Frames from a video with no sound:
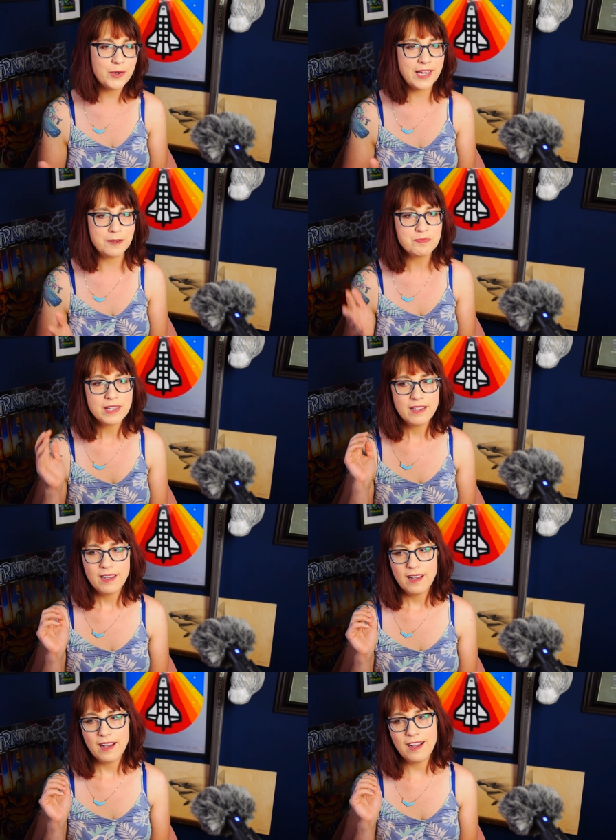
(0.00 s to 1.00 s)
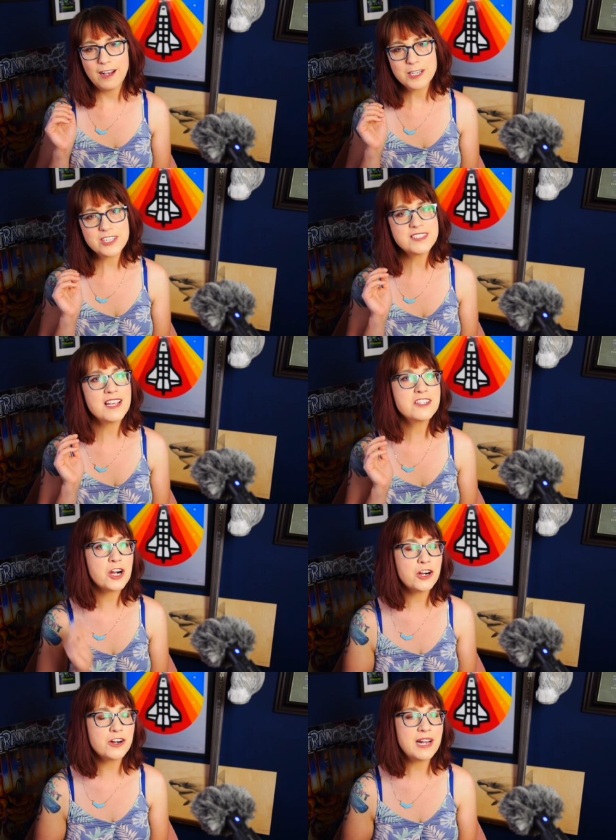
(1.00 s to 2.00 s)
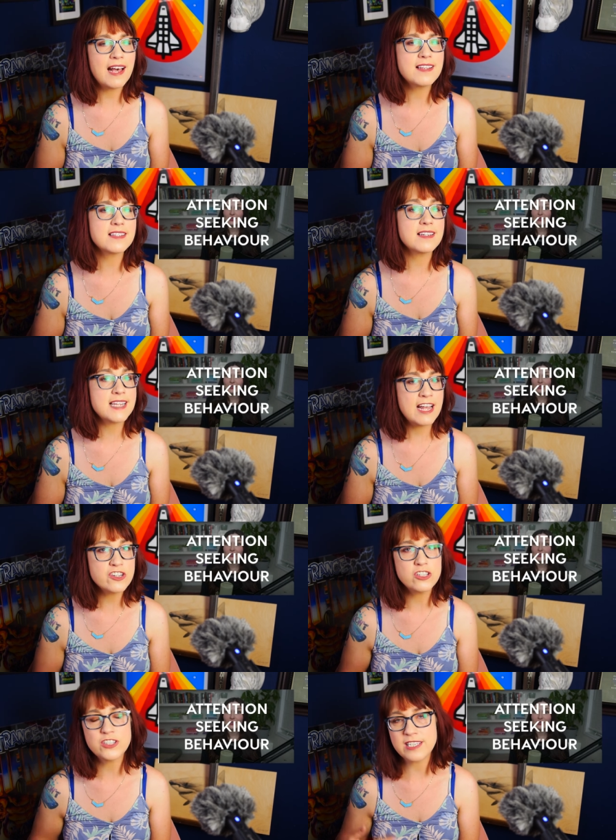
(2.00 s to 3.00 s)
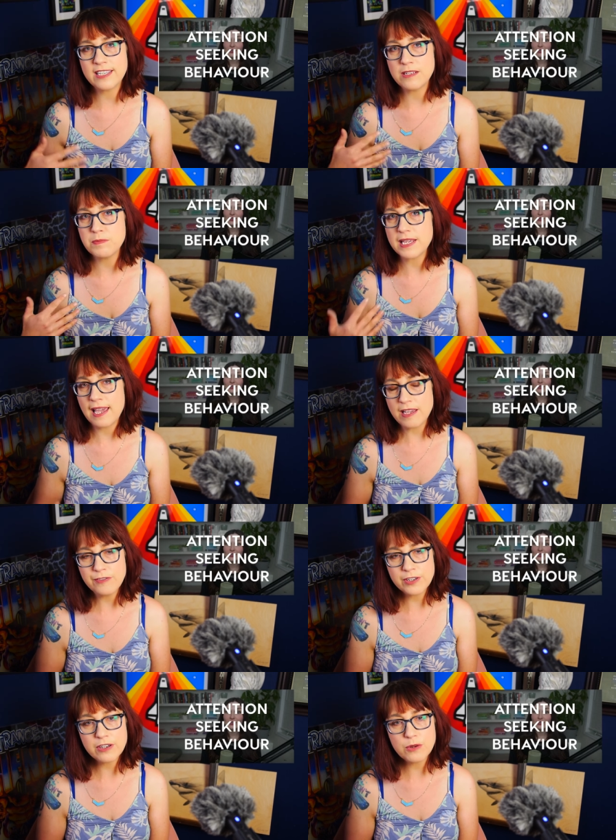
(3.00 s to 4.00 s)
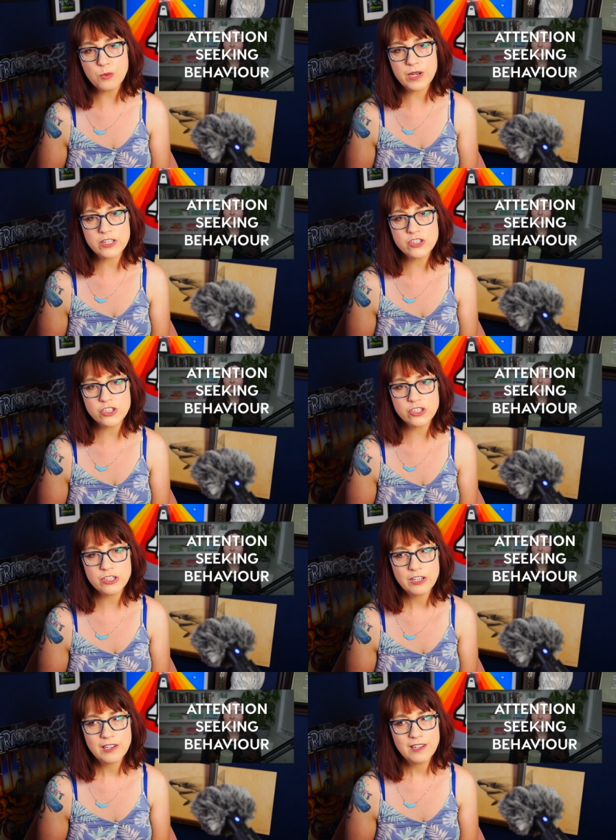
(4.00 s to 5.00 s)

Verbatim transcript: okay. She says Heard has attention-seeking behavior, which